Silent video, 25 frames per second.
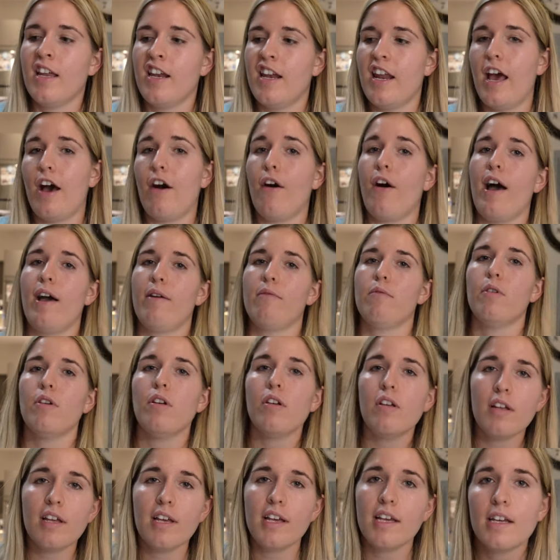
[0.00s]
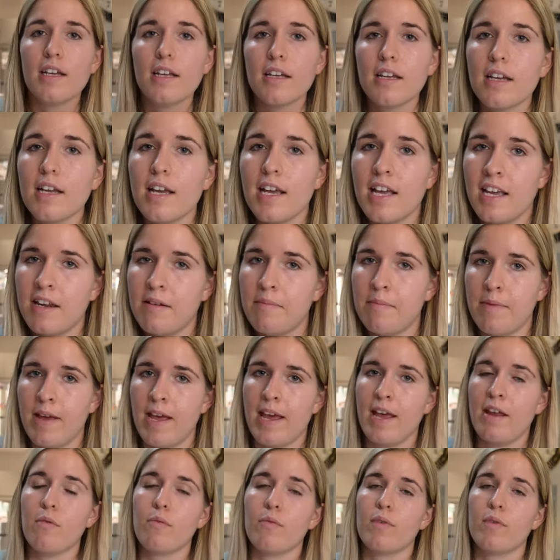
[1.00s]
Now I will admit